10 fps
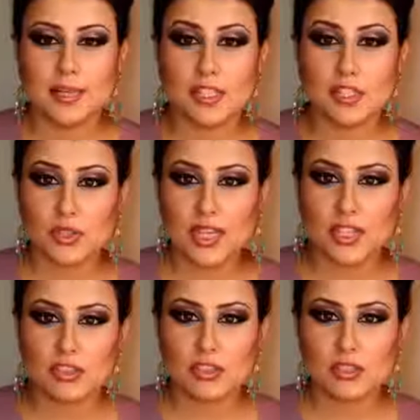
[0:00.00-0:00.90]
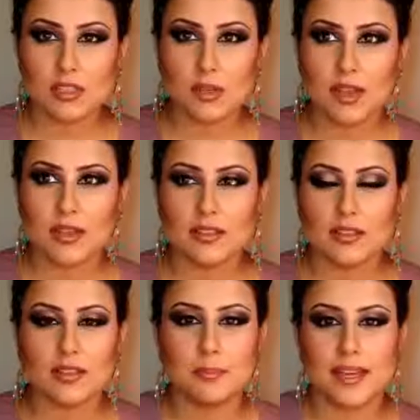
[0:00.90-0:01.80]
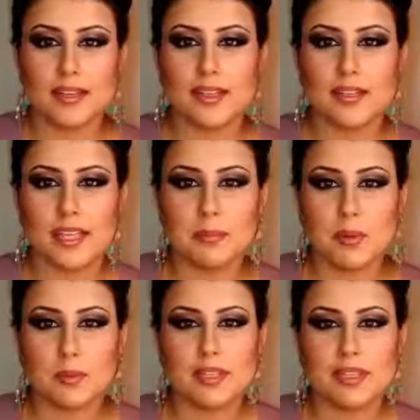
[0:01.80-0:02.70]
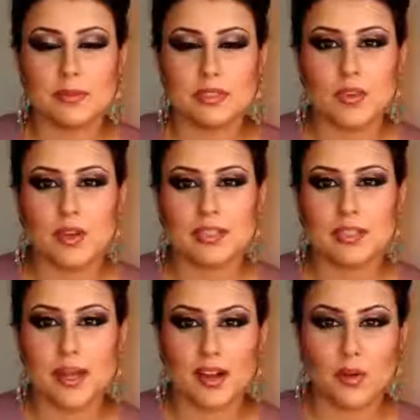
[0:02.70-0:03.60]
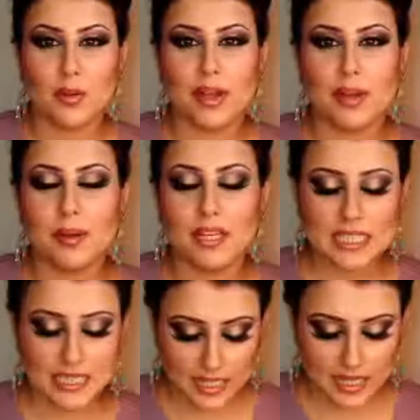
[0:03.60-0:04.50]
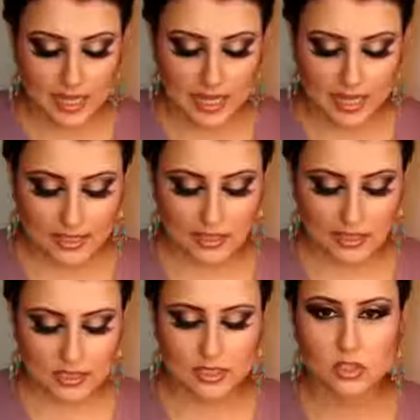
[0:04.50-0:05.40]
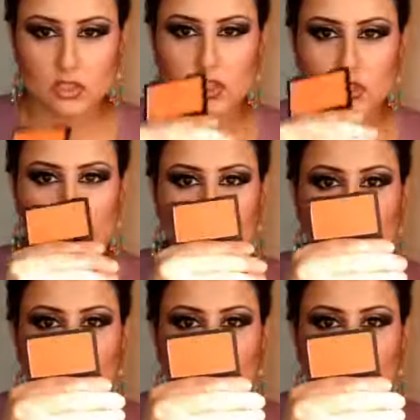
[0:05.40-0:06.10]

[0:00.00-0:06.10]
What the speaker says: peach collection, and the palette that came out with it was called the Paraguaya palette, and this is such a